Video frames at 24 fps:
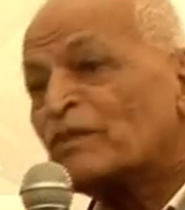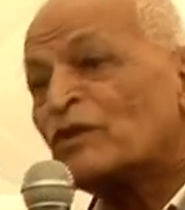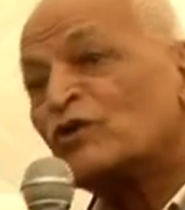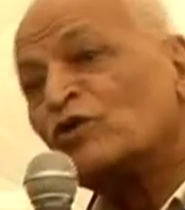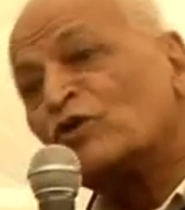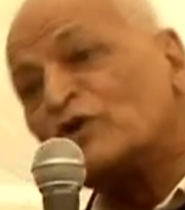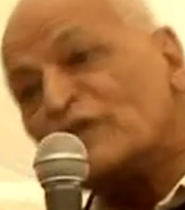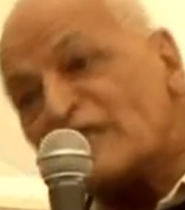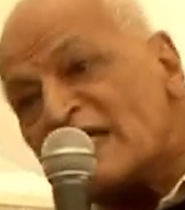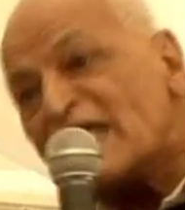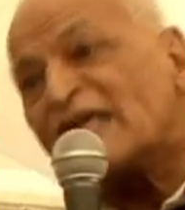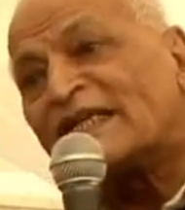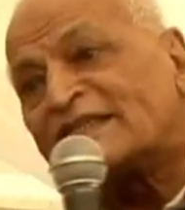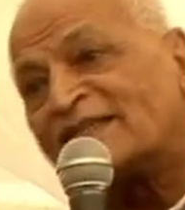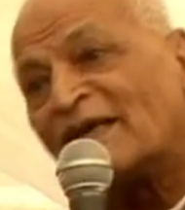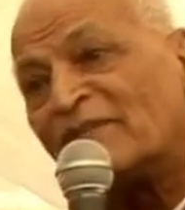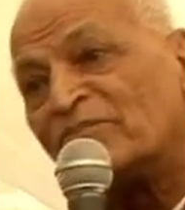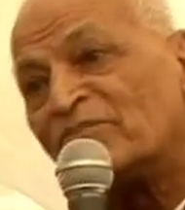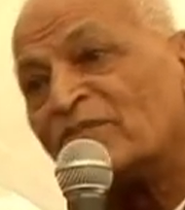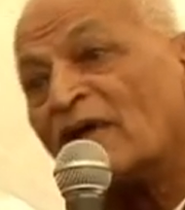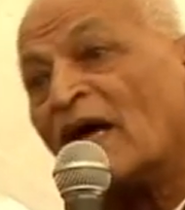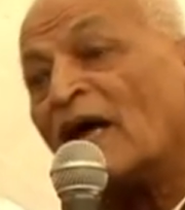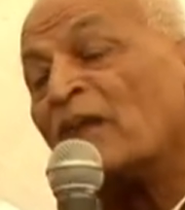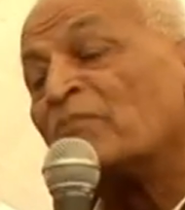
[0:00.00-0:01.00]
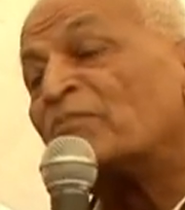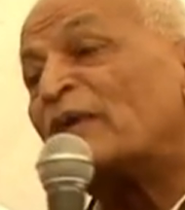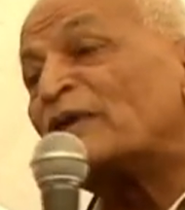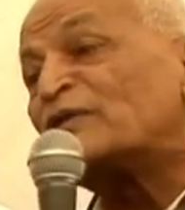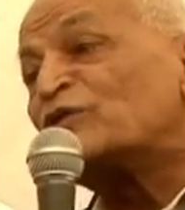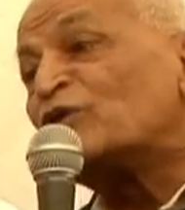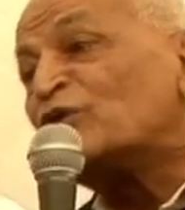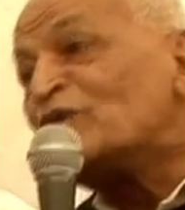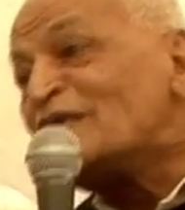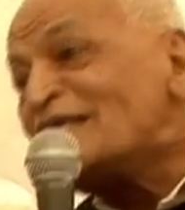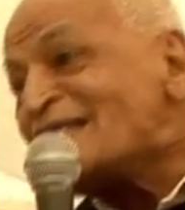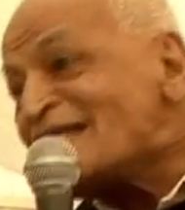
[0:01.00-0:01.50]
You need them, but
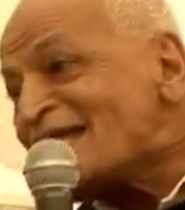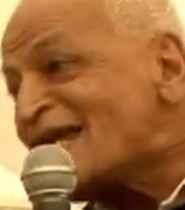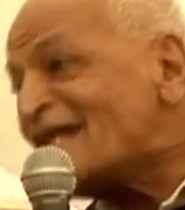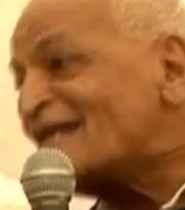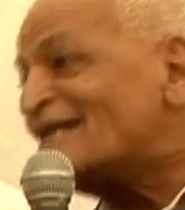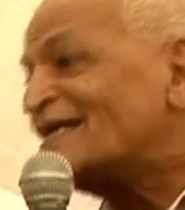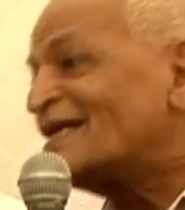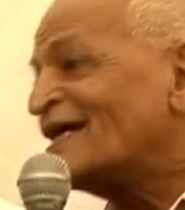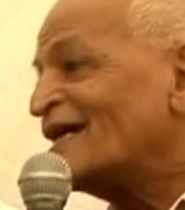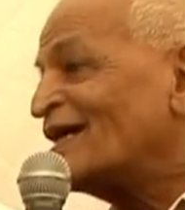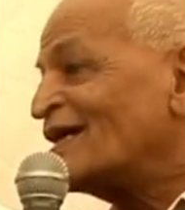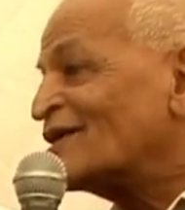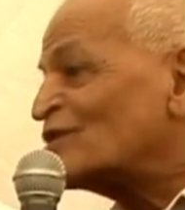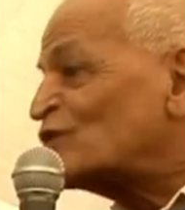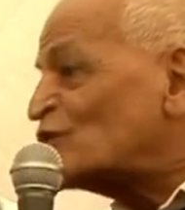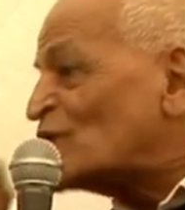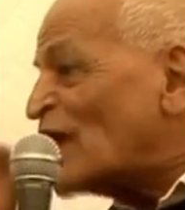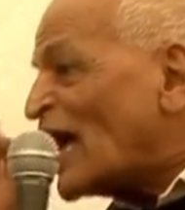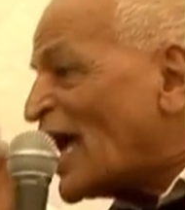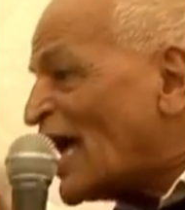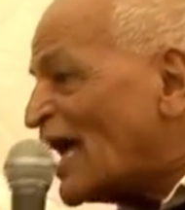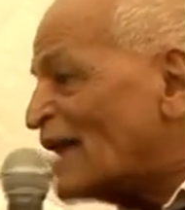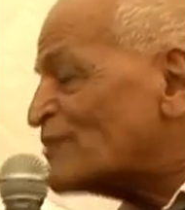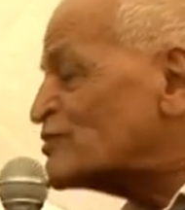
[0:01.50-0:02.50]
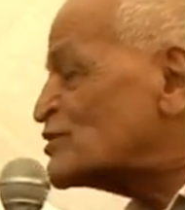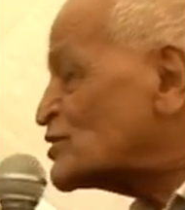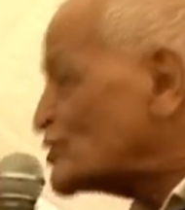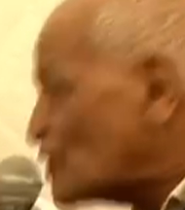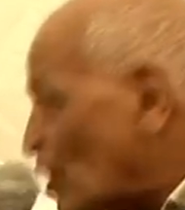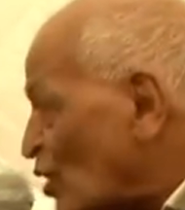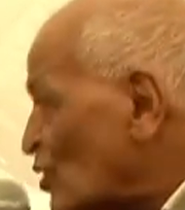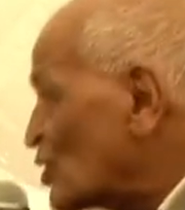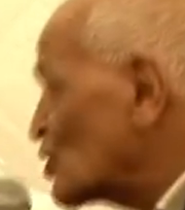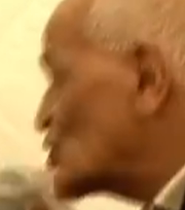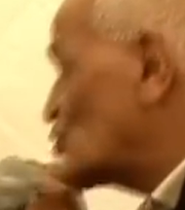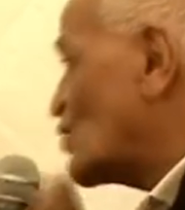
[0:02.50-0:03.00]
you need to have
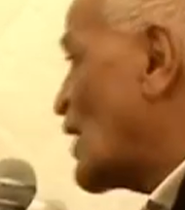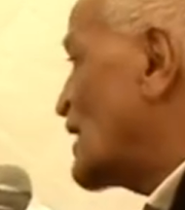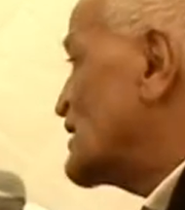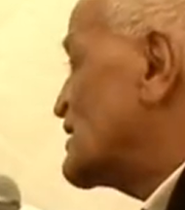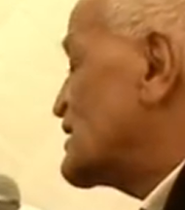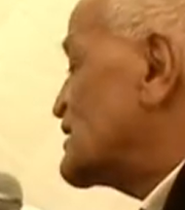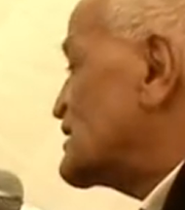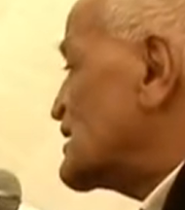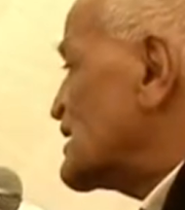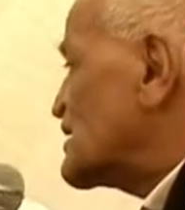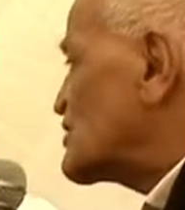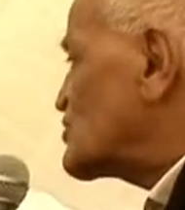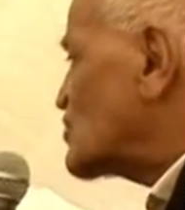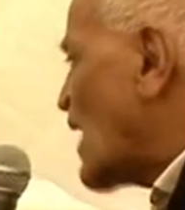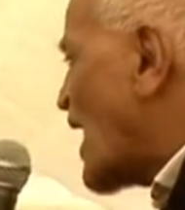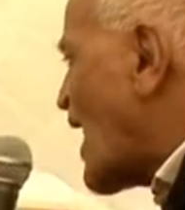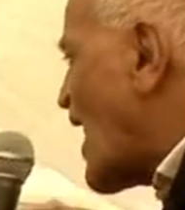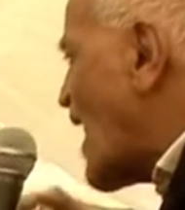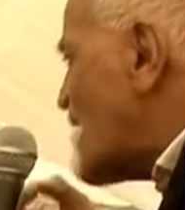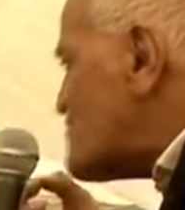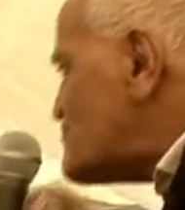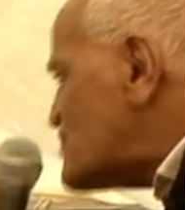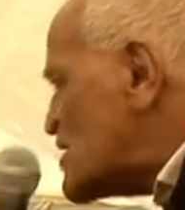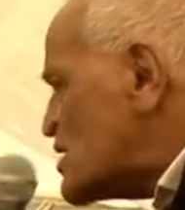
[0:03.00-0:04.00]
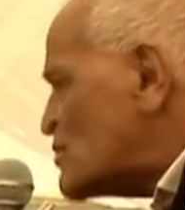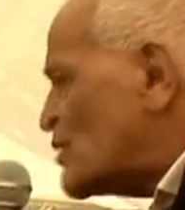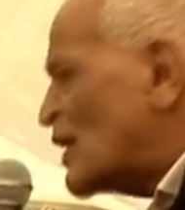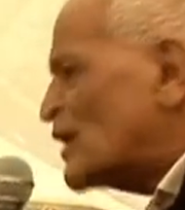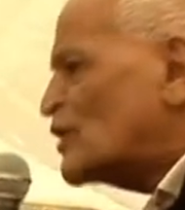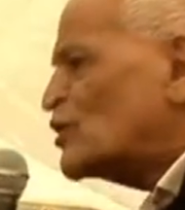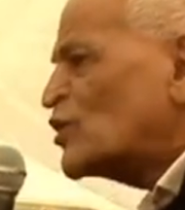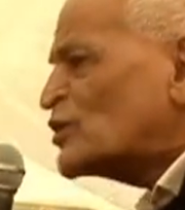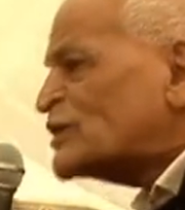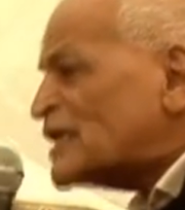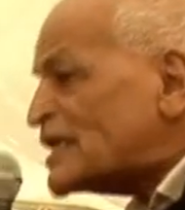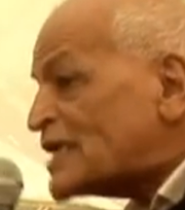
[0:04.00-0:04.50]
soul qualities. So
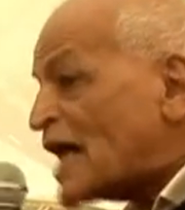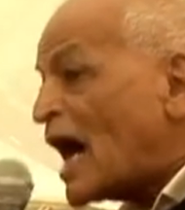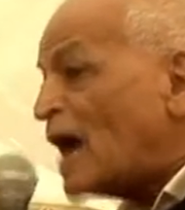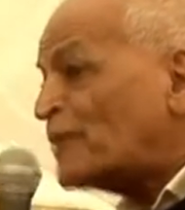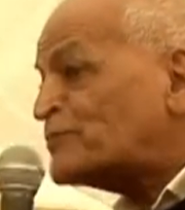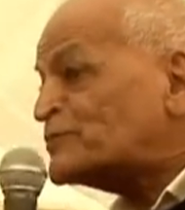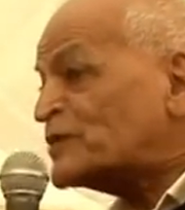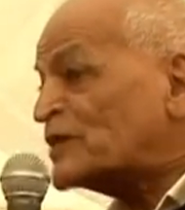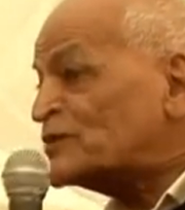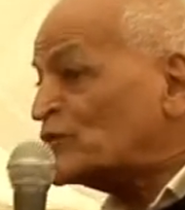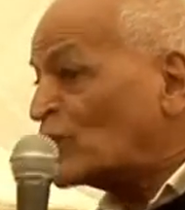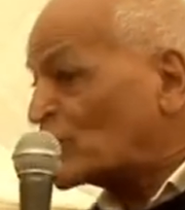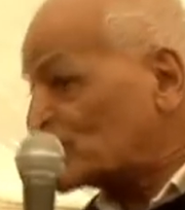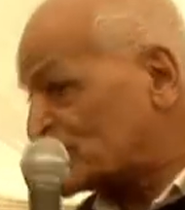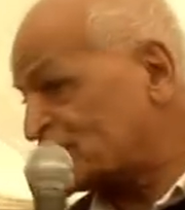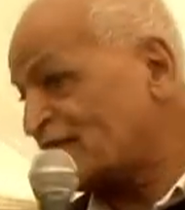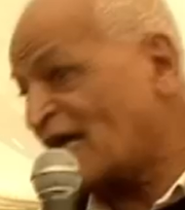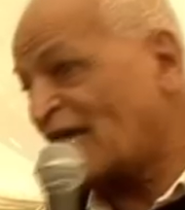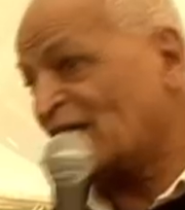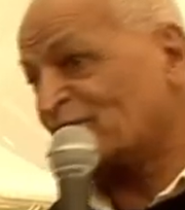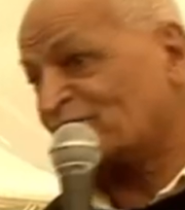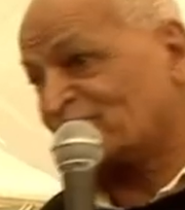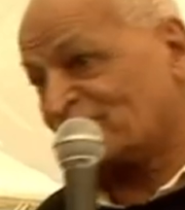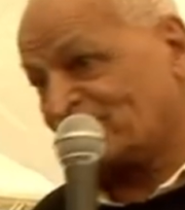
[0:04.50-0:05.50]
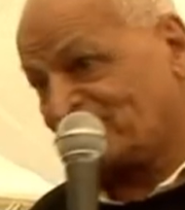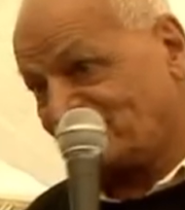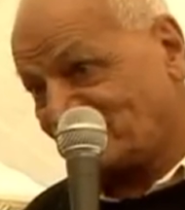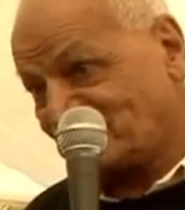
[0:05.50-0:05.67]
everyone looking after yourself,